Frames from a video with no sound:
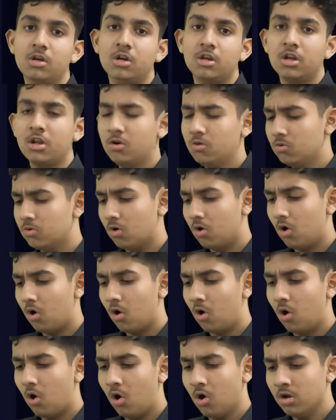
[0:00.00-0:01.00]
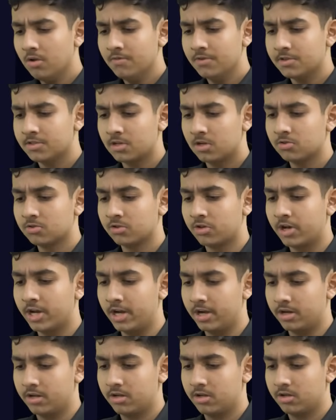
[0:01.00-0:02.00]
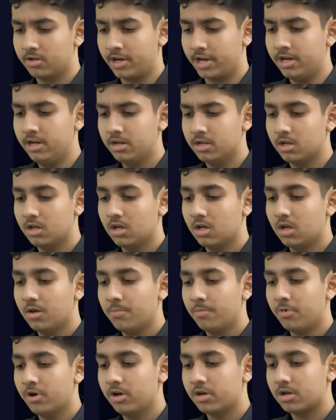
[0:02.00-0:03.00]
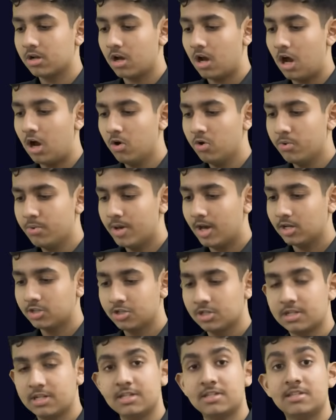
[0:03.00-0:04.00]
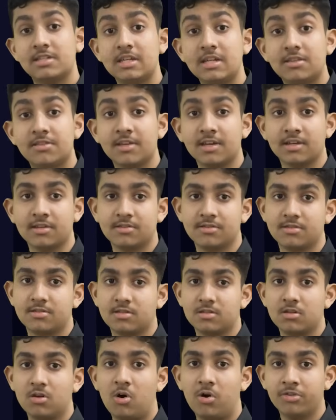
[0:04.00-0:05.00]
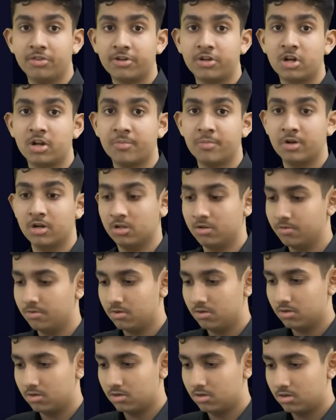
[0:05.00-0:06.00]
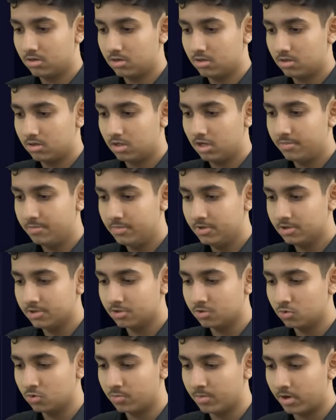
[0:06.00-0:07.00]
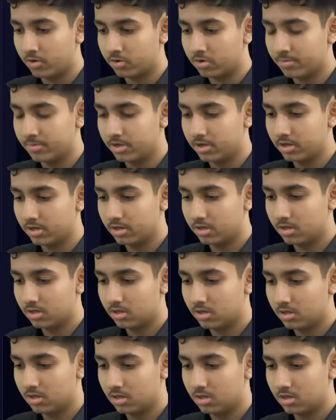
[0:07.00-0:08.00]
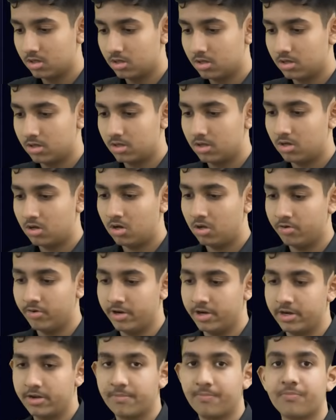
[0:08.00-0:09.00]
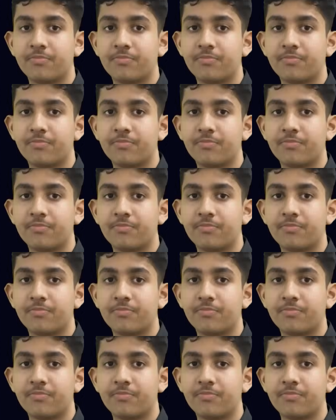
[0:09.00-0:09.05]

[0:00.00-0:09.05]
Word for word: Now, all of this sounds great, right? But how do we actually see things on the terminal? Let me just zoom out a bit. Alright.